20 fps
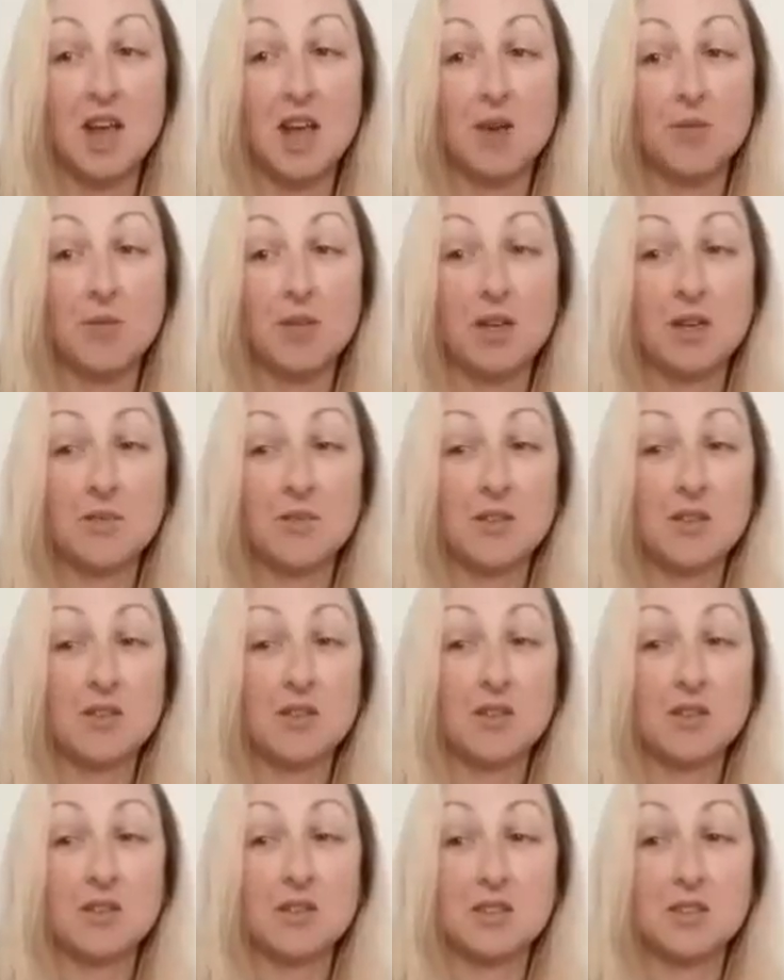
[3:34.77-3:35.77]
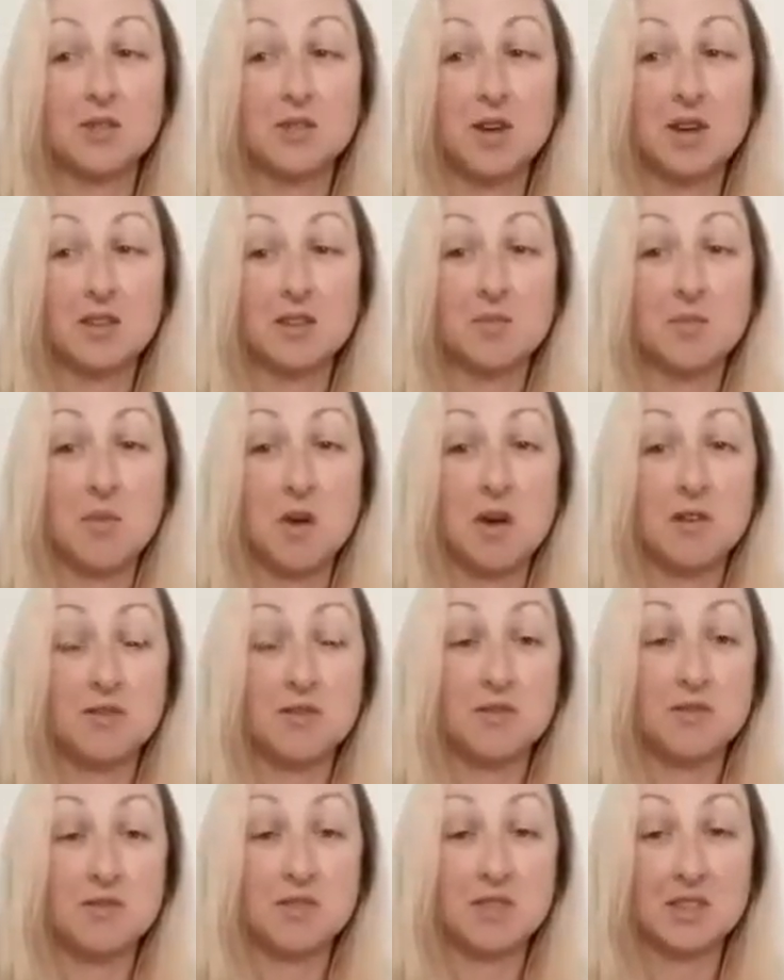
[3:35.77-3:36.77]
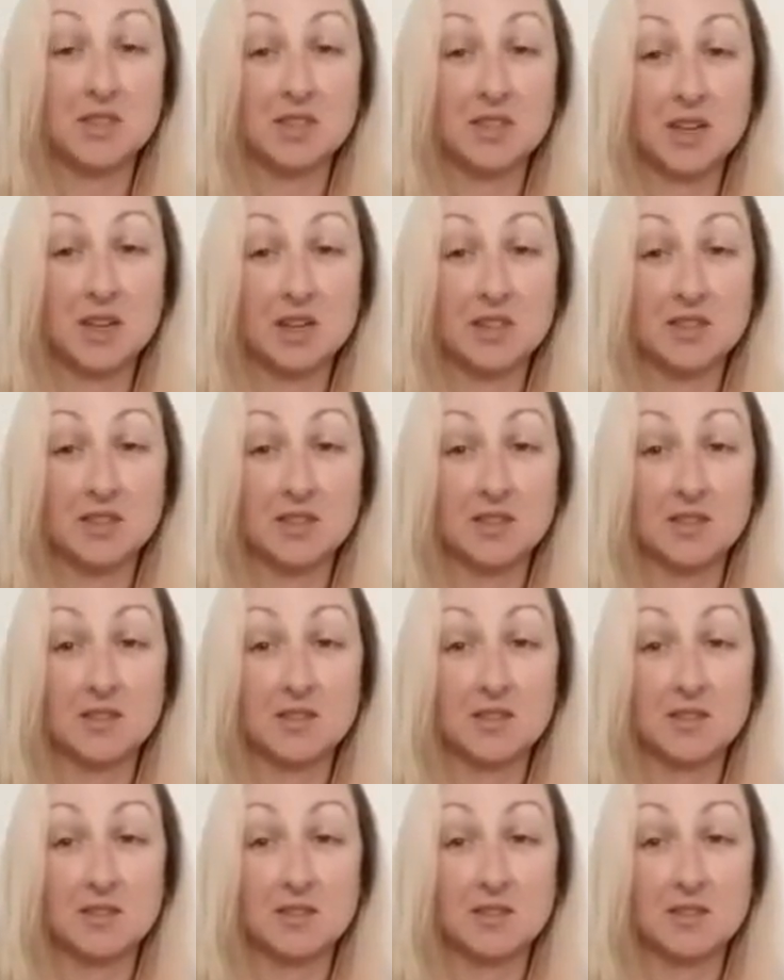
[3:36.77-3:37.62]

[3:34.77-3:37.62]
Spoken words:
and we can be looked to as a model of success.